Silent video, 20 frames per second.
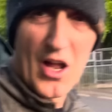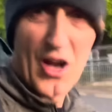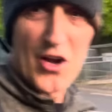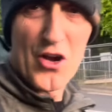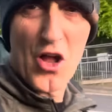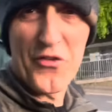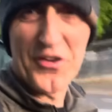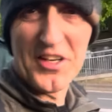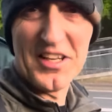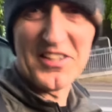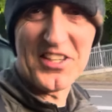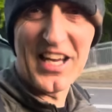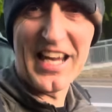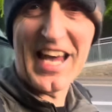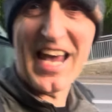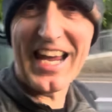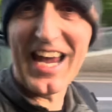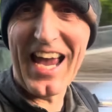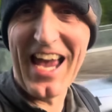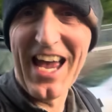Nothing to see
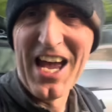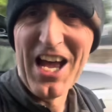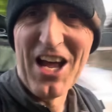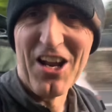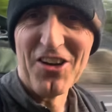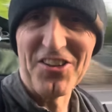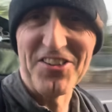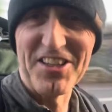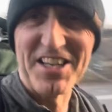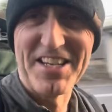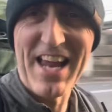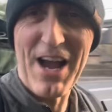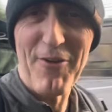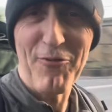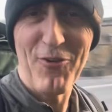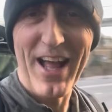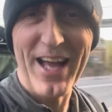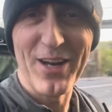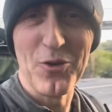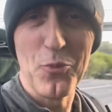here. It's the daft
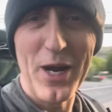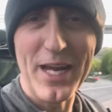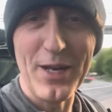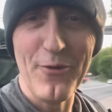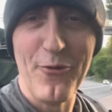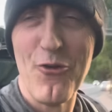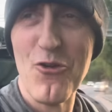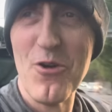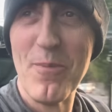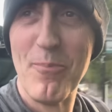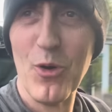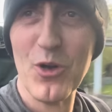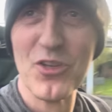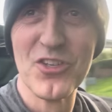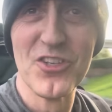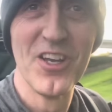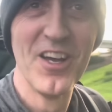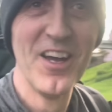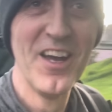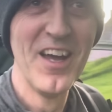lad waiting for a
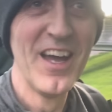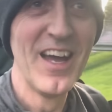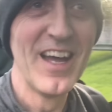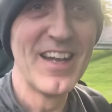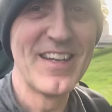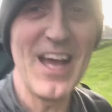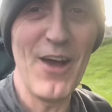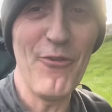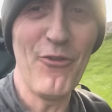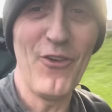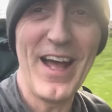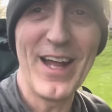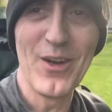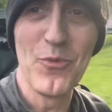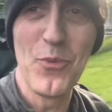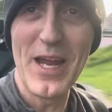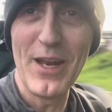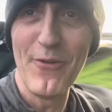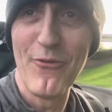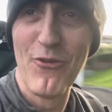bus. Daft lad
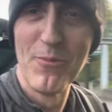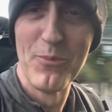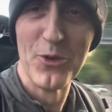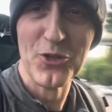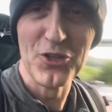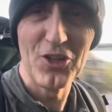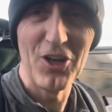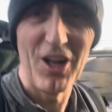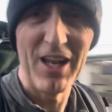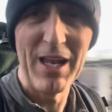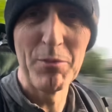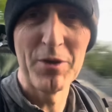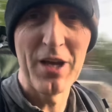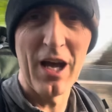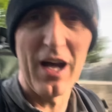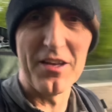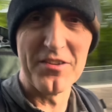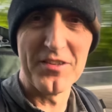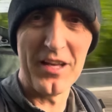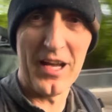waiting for a bus. Look at all them
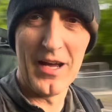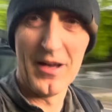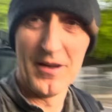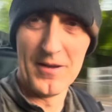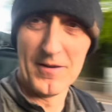cars there.